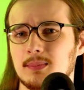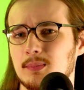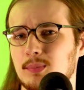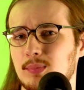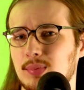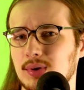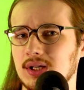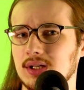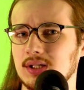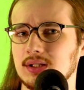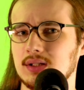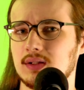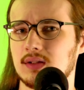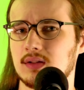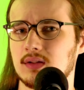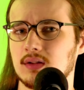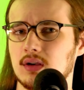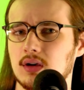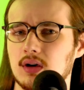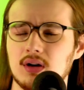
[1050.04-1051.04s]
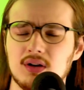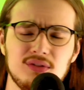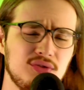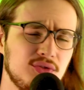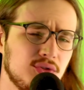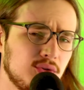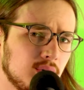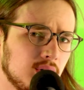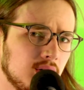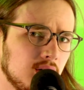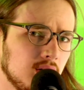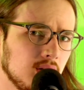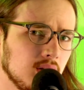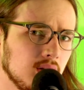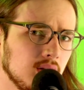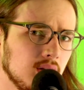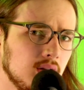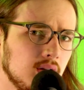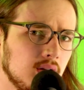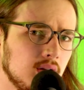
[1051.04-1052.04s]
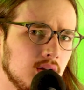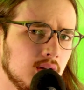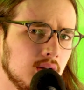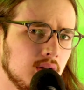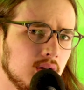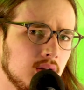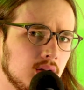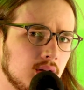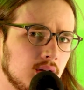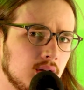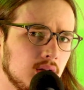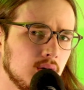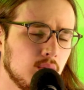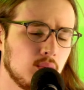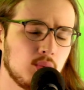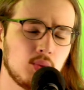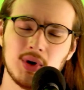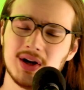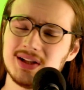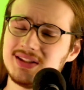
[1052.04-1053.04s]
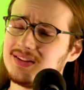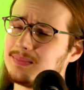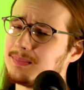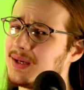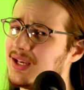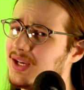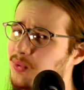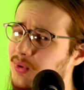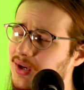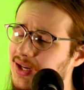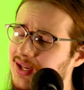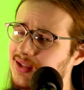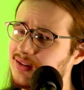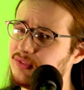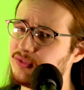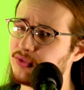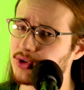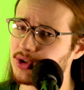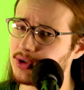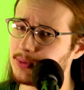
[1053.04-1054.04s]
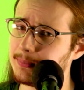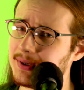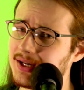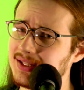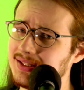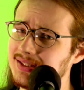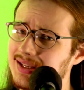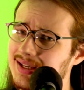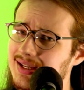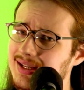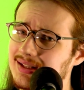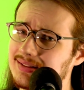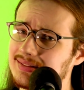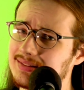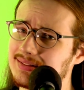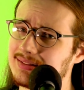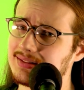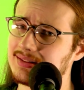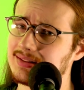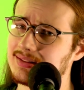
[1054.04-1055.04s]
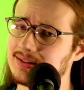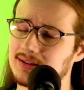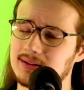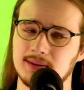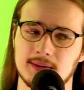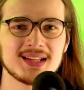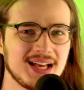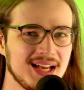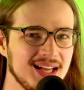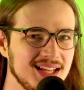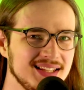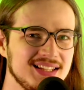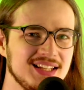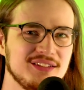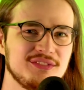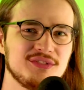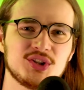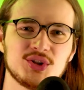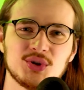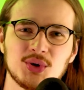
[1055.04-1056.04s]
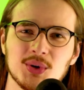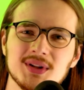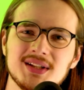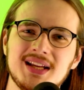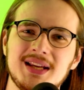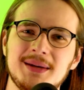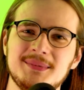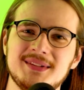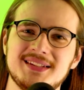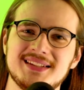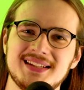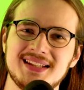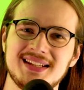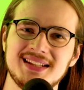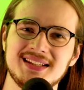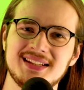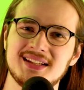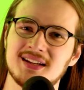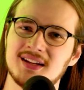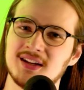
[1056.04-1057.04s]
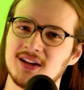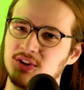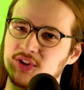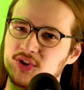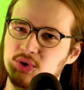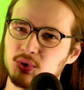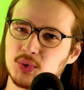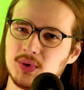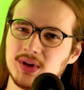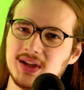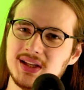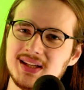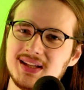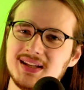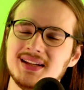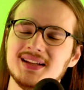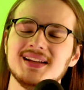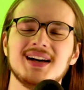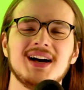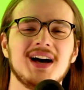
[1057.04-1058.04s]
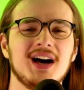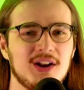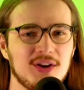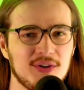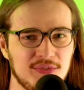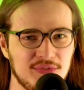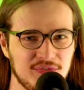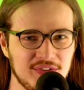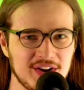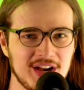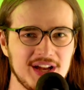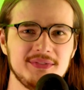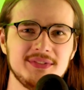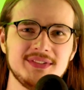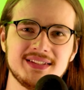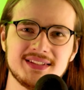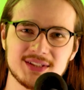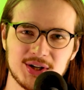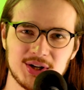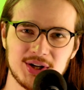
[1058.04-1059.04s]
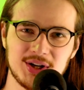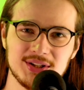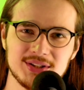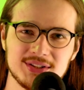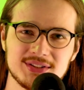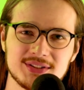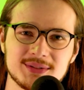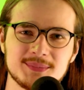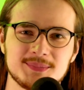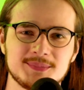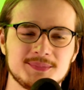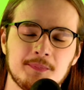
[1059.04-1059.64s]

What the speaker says: But overall, what's my rating for the podcast? I give CoolGames Inc. 3 out of 5 stars.